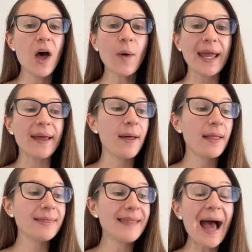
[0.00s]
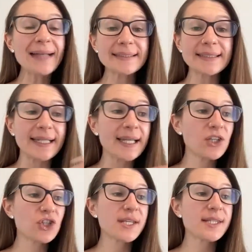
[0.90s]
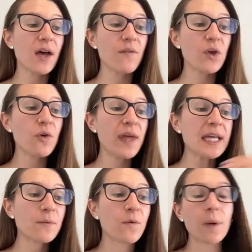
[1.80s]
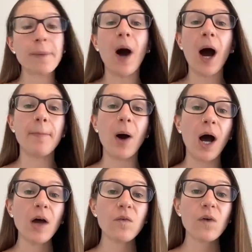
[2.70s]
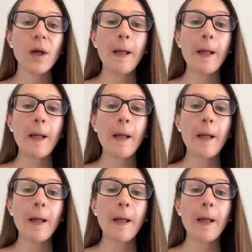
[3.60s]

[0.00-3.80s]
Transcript: Okay, lastly, just a few things before we pop off.